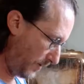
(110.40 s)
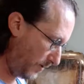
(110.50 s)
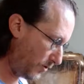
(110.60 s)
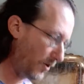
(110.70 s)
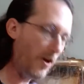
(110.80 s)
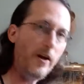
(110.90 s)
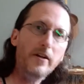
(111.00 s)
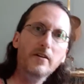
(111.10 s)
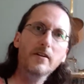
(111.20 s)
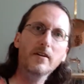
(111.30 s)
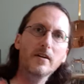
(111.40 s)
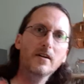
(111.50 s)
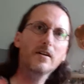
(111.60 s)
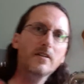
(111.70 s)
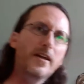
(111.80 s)
turn it on,
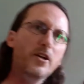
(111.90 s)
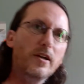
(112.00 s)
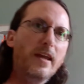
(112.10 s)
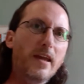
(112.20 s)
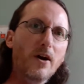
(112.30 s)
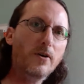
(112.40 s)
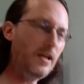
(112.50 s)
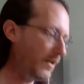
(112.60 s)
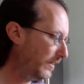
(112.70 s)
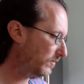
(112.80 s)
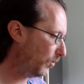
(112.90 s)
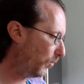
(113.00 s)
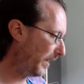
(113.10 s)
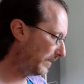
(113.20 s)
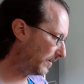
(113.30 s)
let it calculate the
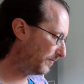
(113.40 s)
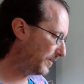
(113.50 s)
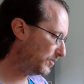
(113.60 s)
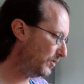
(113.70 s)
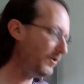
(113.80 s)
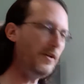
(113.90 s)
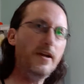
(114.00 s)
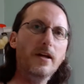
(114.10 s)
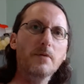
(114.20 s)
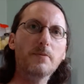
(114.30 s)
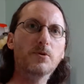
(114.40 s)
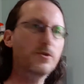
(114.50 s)
weight of this unit and come up to a